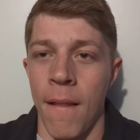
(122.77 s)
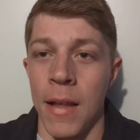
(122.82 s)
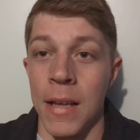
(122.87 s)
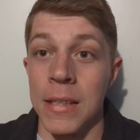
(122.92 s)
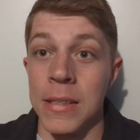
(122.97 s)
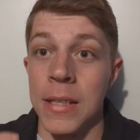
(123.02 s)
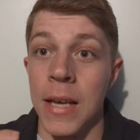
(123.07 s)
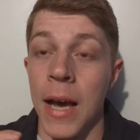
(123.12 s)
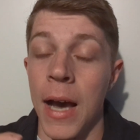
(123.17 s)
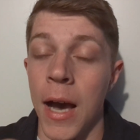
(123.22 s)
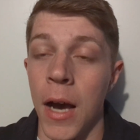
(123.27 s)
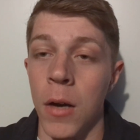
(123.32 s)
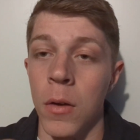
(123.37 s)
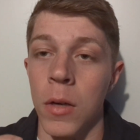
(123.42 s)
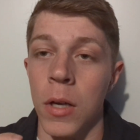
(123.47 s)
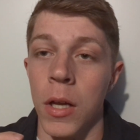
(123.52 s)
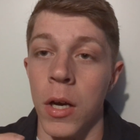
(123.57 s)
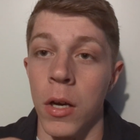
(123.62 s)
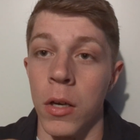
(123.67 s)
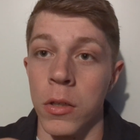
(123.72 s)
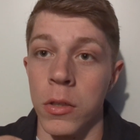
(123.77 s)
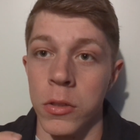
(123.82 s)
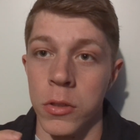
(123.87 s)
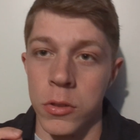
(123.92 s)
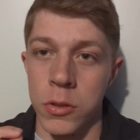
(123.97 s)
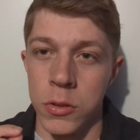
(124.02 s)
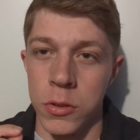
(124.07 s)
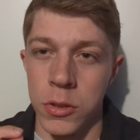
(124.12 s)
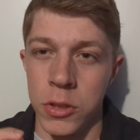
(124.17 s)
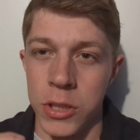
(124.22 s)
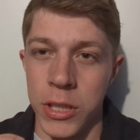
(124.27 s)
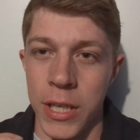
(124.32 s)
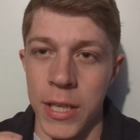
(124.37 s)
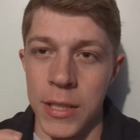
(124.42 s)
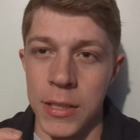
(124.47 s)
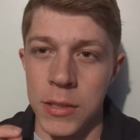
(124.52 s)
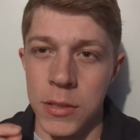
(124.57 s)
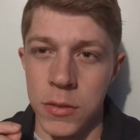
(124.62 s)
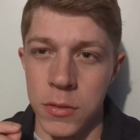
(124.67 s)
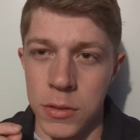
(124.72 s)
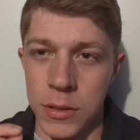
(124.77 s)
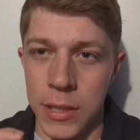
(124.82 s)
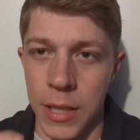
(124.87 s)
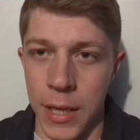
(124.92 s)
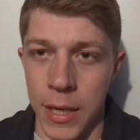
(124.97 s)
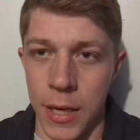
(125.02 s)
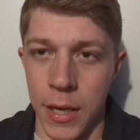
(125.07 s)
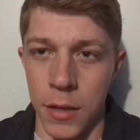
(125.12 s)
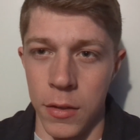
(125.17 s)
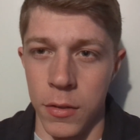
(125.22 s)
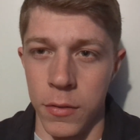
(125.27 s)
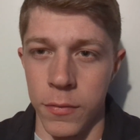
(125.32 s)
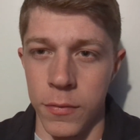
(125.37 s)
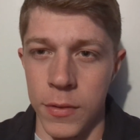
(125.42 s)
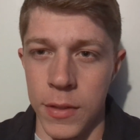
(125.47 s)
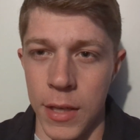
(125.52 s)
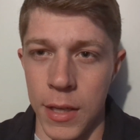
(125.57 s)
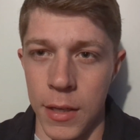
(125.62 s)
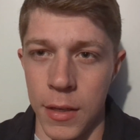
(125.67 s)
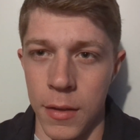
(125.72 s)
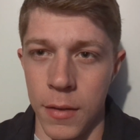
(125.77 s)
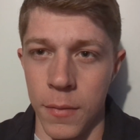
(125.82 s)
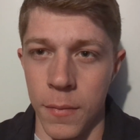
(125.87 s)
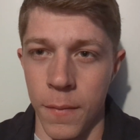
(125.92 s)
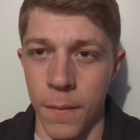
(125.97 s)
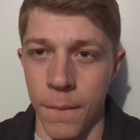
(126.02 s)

is how long you should chase your 10 out of 10.